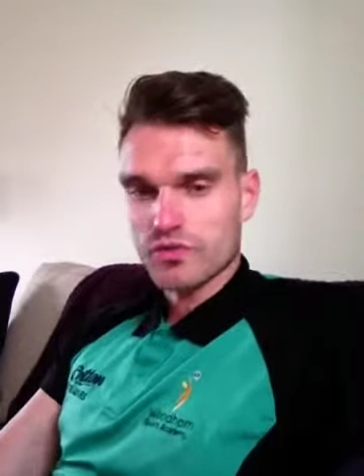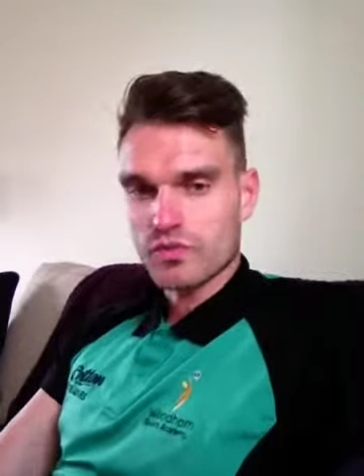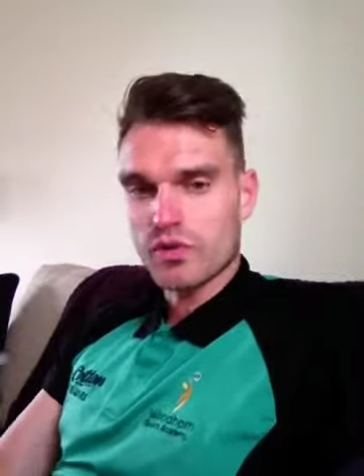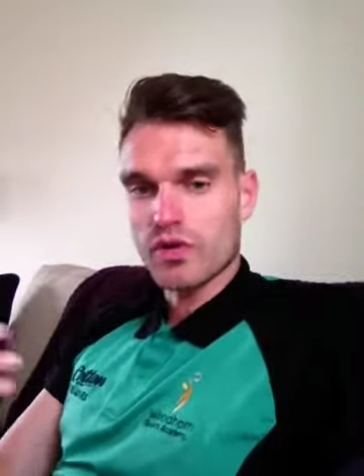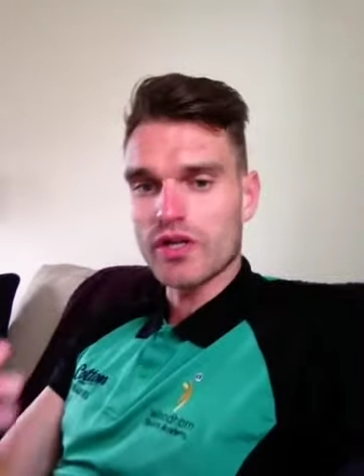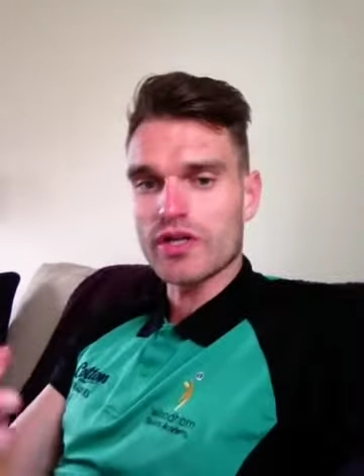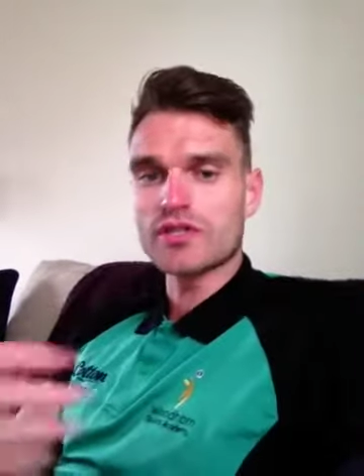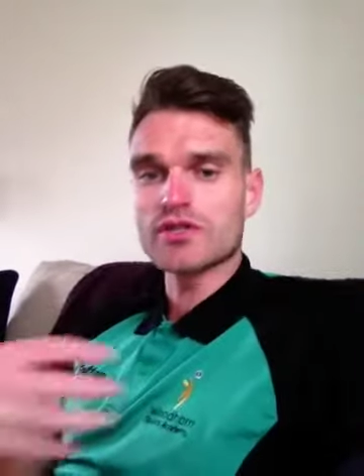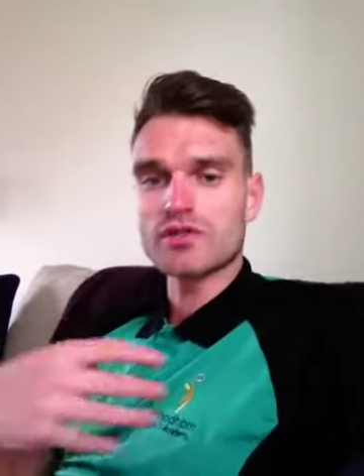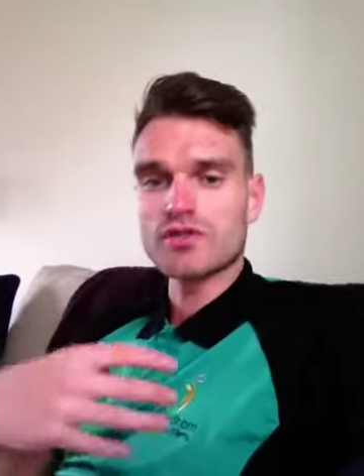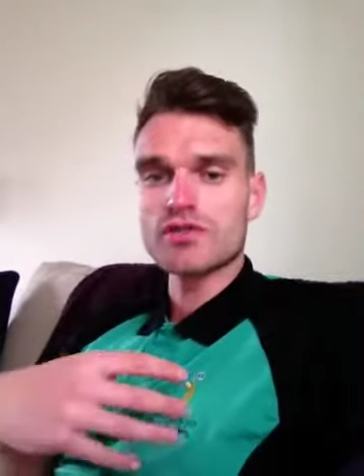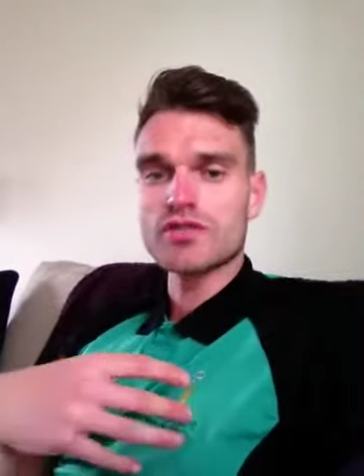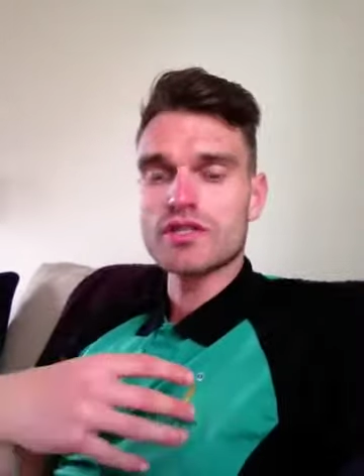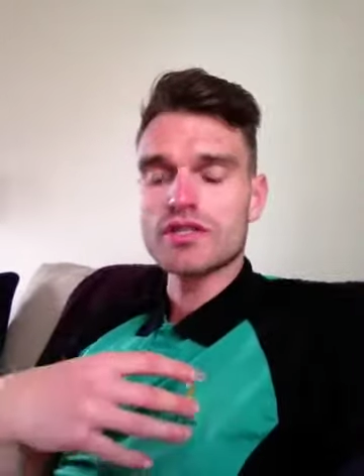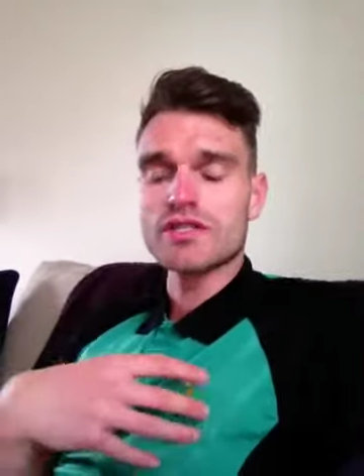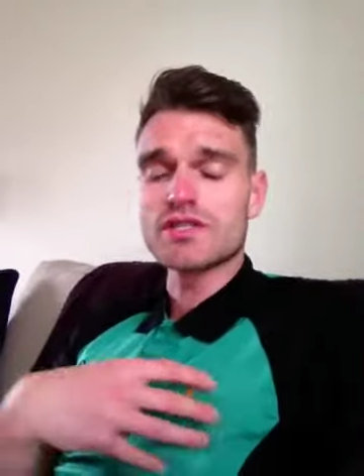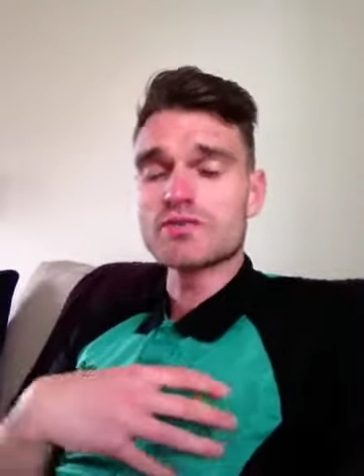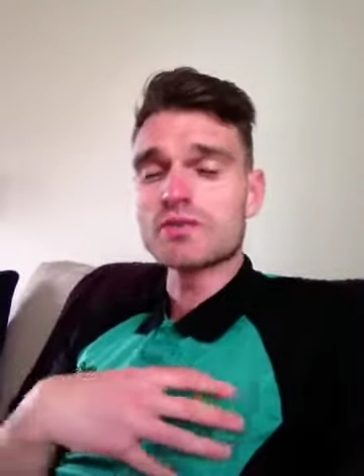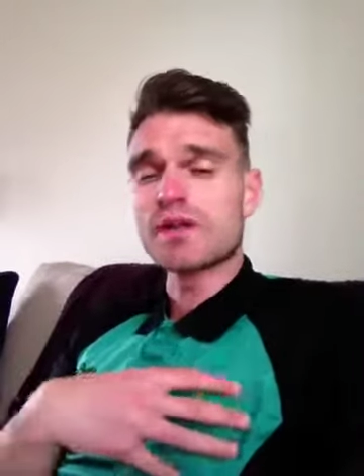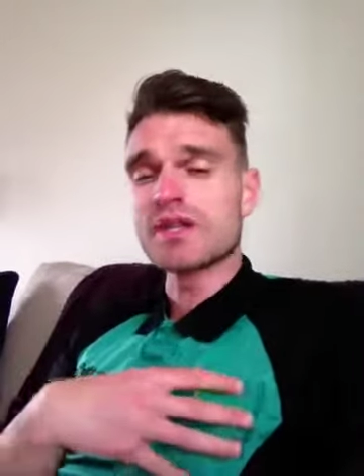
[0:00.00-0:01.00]
What it does,
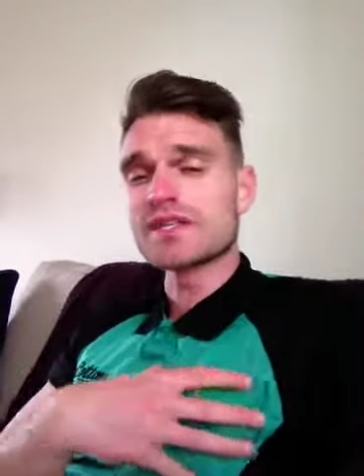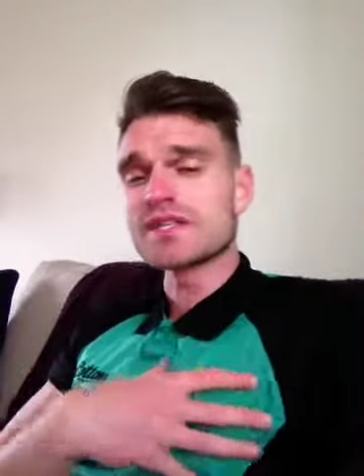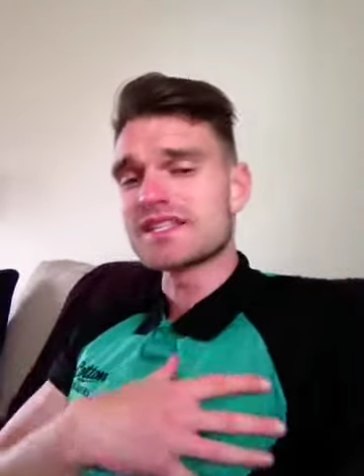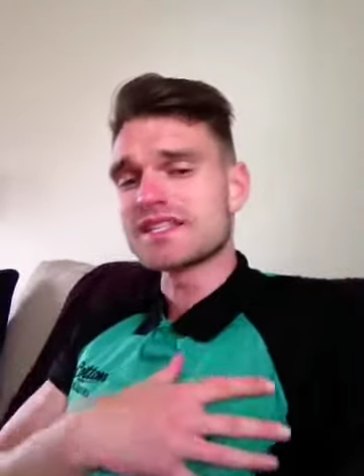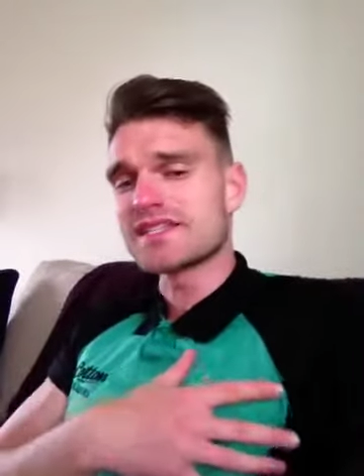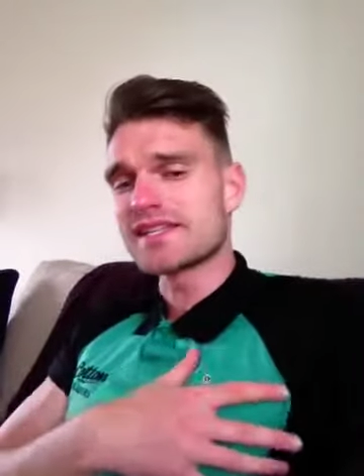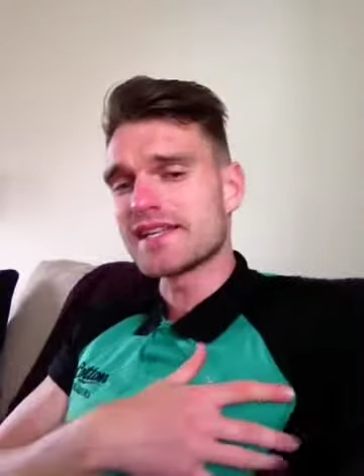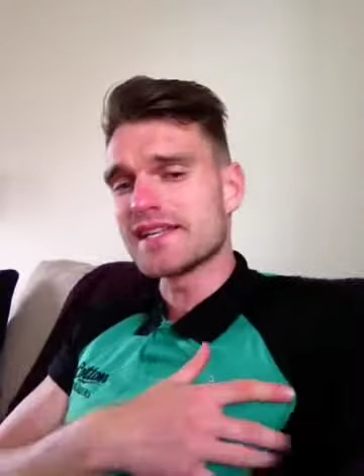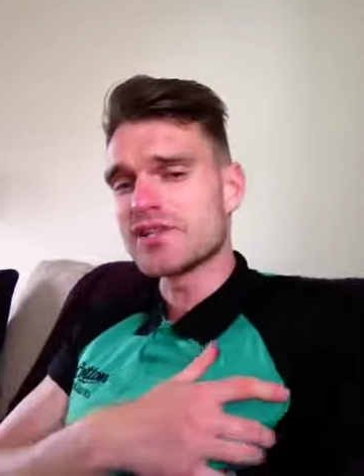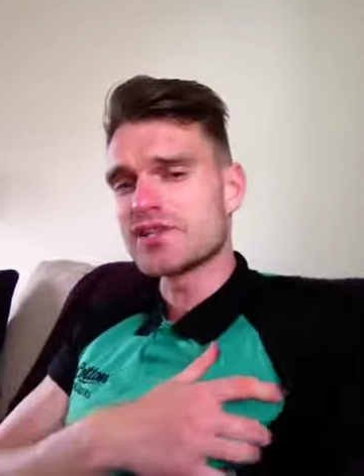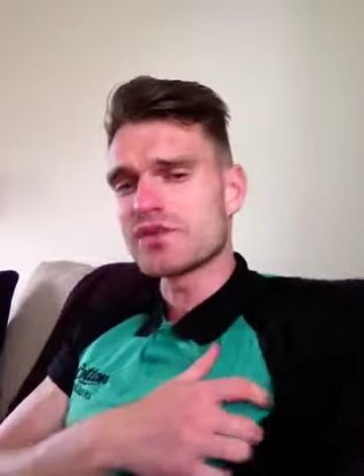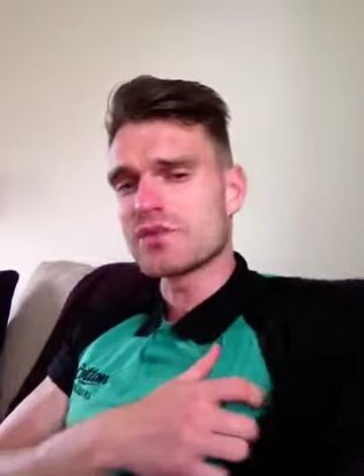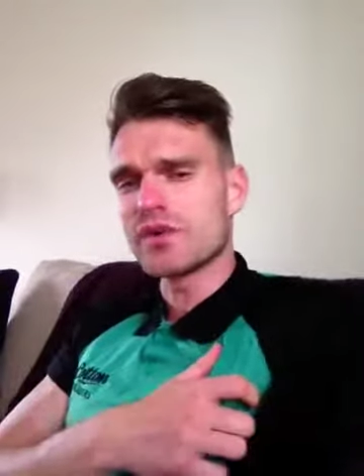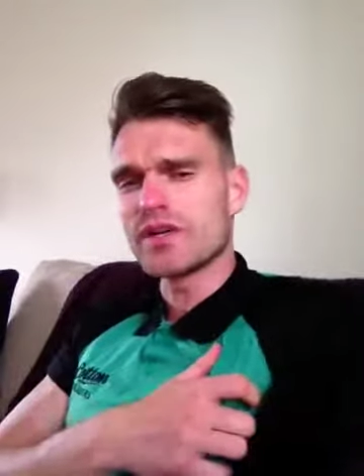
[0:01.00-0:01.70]
as well as a teacher,